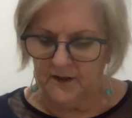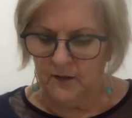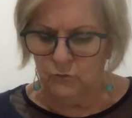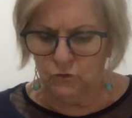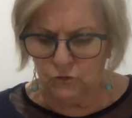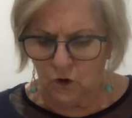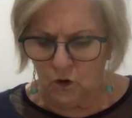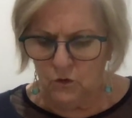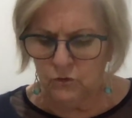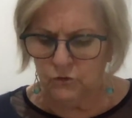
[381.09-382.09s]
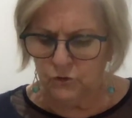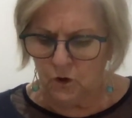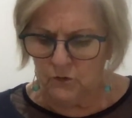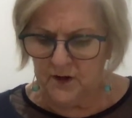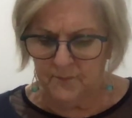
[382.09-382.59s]
"I'm so
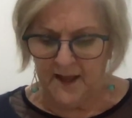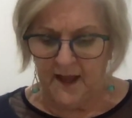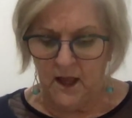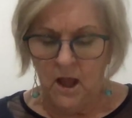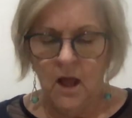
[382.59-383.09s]
sorry, Maya.